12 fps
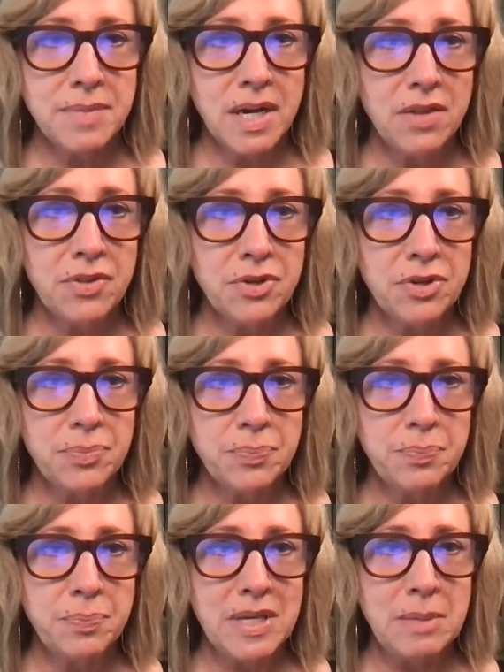Other
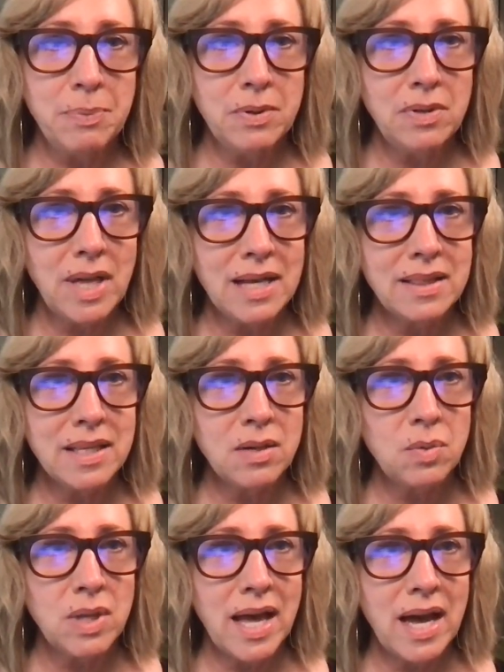people, I
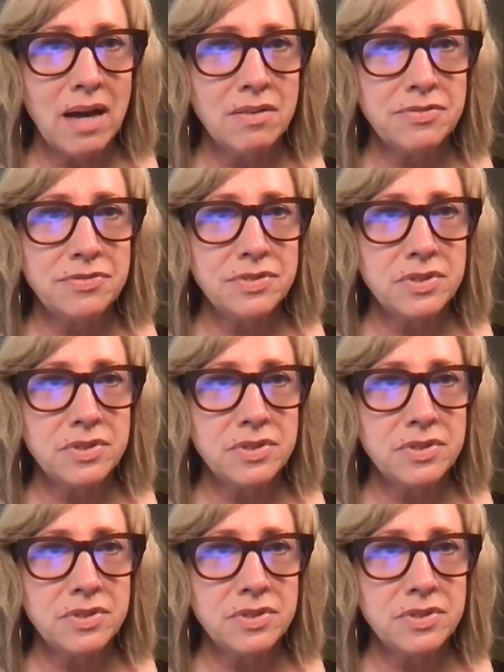think, will have,